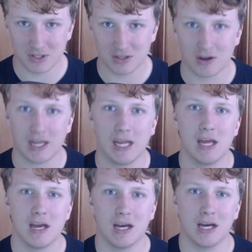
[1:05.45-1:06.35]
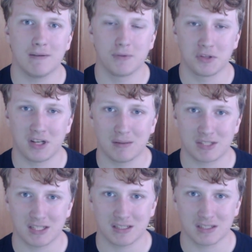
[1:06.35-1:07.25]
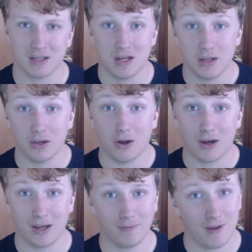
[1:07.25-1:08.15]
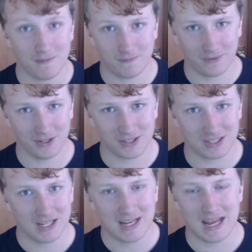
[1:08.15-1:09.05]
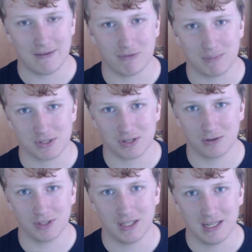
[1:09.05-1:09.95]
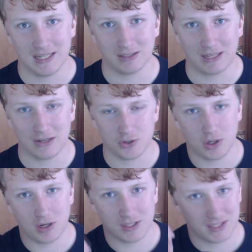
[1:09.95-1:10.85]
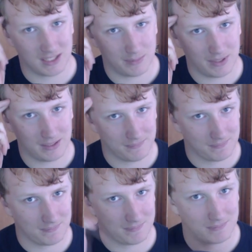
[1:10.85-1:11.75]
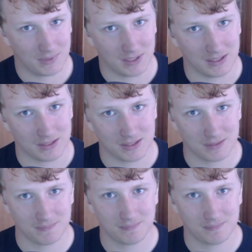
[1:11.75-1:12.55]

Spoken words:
tonight for the Dilemma Center Live first ever episode, and I'll catch you guys in a bit. Peace.